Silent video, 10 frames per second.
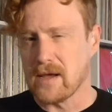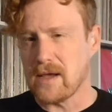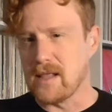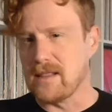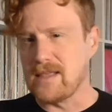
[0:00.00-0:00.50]

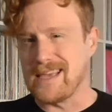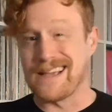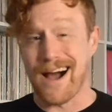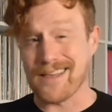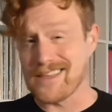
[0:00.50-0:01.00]
in the
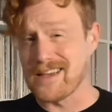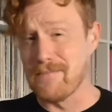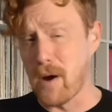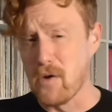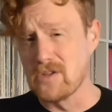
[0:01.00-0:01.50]
gothic and
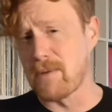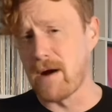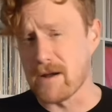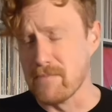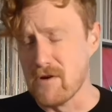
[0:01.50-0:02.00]

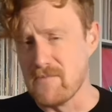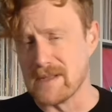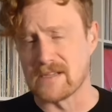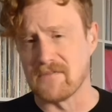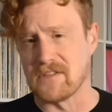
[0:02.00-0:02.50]
post-punk
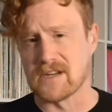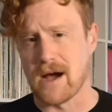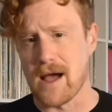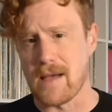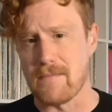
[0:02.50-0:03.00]
movements of the
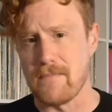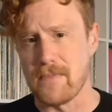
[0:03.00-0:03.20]
time,